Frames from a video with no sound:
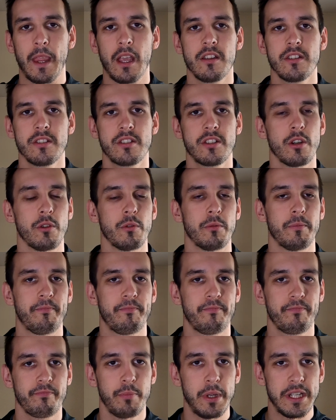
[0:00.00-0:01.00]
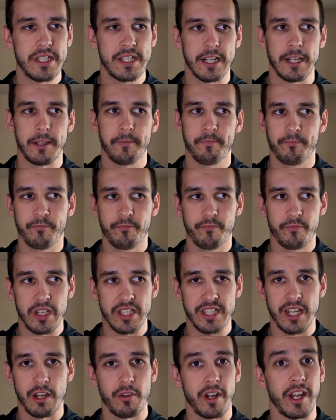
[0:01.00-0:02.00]
So basically,
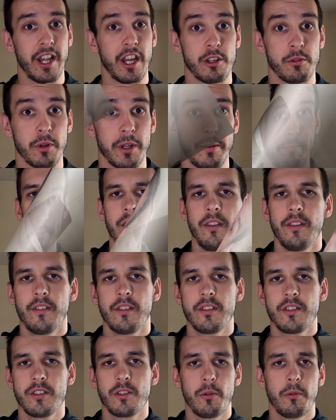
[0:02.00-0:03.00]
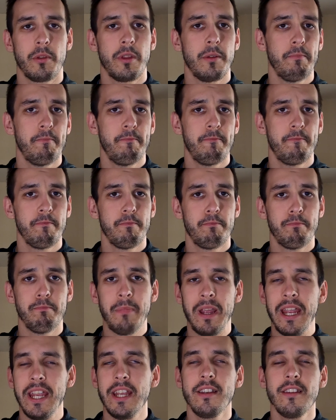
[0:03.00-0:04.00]
let's get right into it. So the
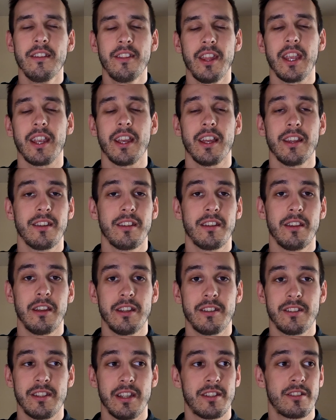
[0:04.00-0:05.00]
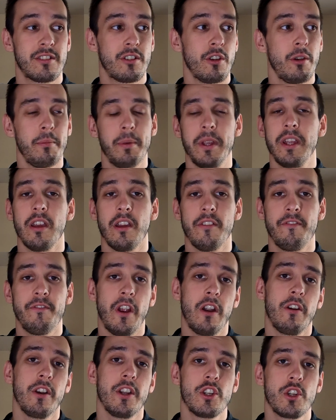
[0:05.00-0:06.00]
main thing, and it's going to be a
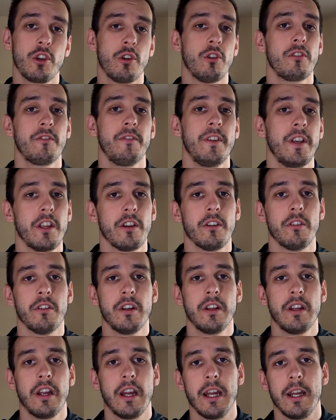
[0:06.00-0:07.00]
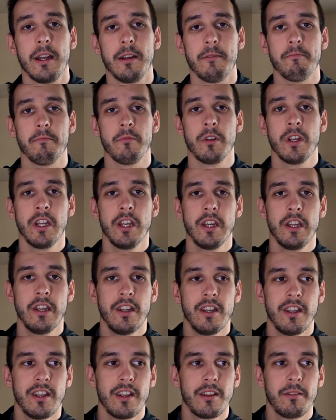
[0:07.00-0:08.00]
very short video,
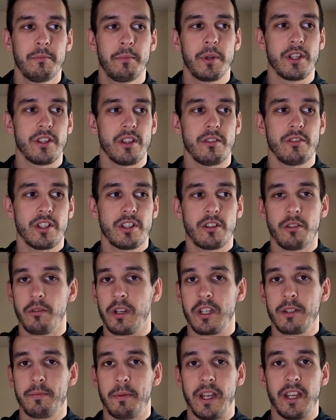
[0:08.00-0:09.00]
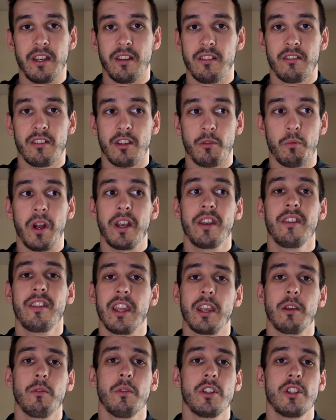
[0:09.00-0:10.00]
because I'm just going to explain the one
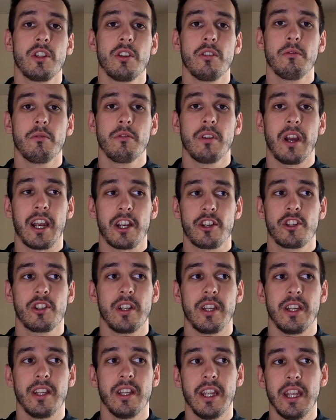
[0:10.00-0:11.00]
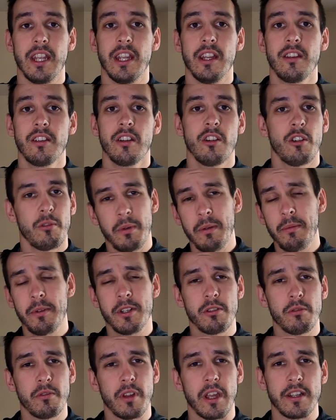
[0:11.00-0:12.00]
thing which you actually need, or maybe
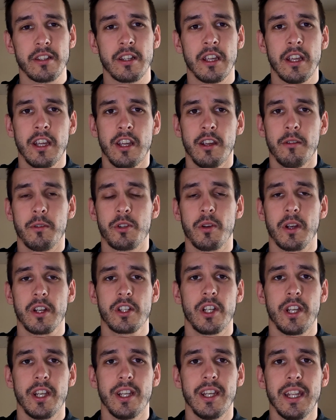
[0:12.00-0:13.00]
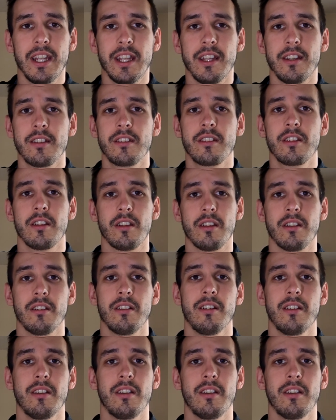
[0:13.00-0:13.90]
two things, which you actually need to